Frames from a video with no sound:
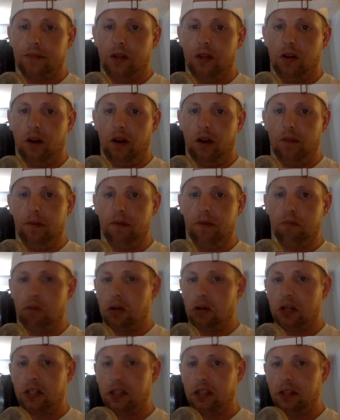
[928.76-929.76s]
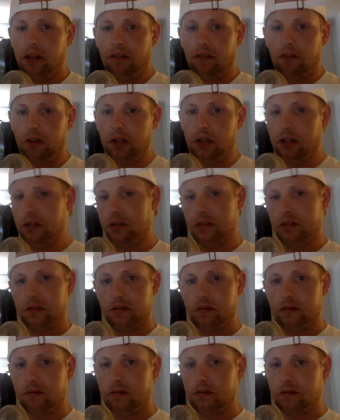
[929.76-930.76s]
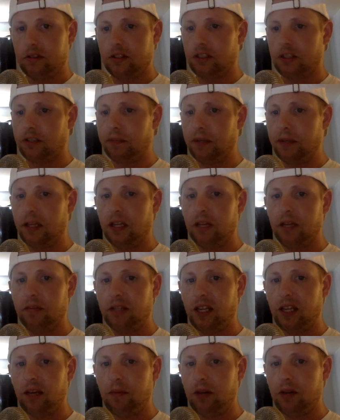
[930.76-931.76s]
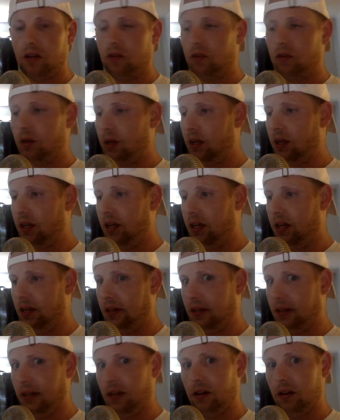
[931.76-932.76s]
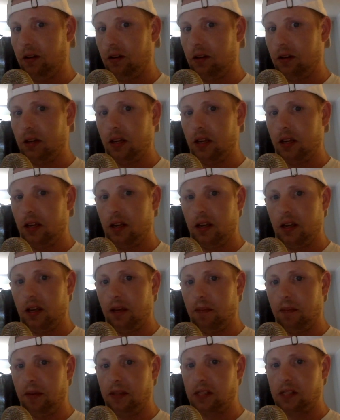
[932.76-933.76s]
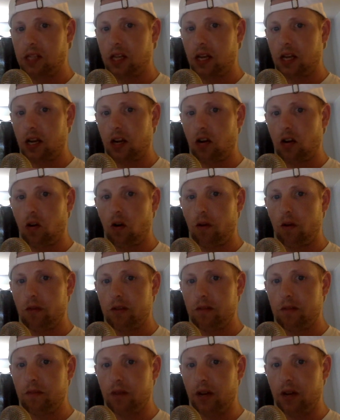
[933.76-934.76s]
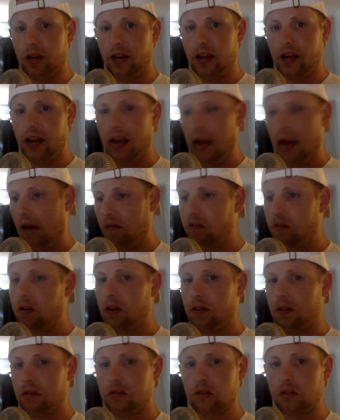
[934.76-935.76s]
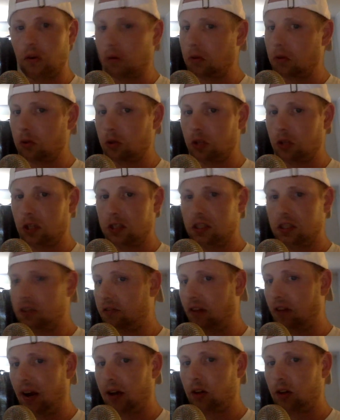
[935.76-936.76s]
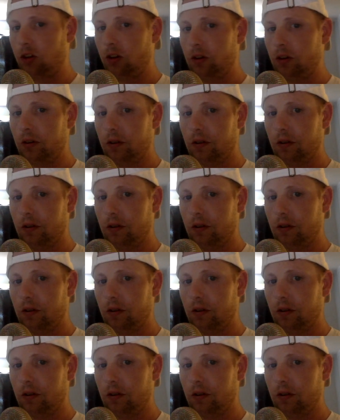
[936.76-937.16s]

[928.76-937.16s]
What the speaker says: I've been predicting that for years. Since BLM came out and it basically got co-opted by every other social justice faction.